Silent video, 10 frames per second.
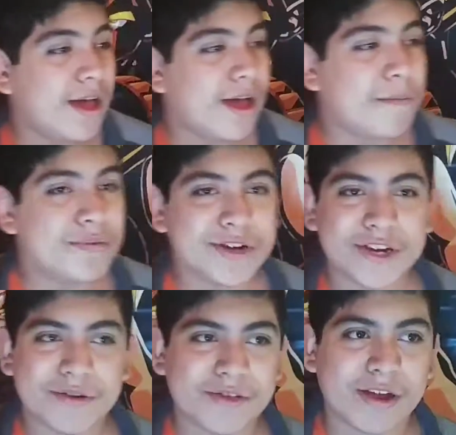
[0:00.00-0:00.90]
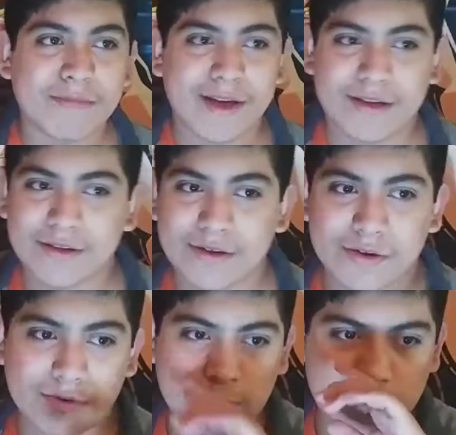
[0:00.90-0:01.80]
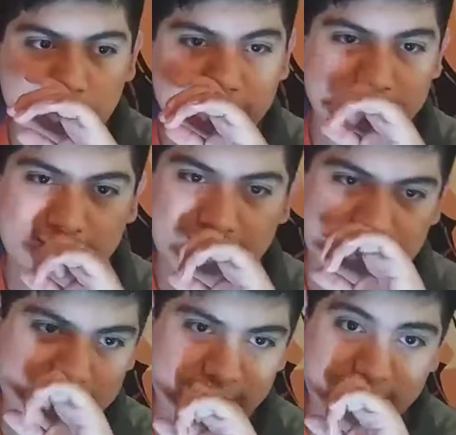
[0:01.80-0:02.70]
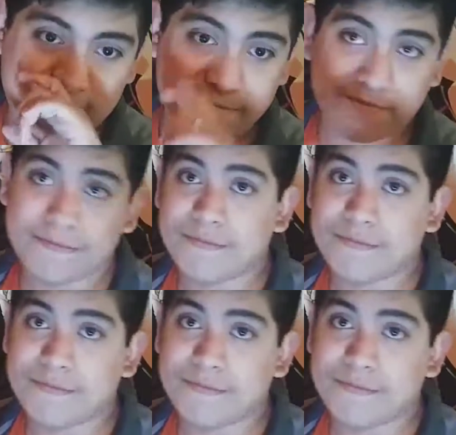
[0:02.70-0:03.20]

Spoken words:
I'm pretty sure I was talking about quirks and stuff.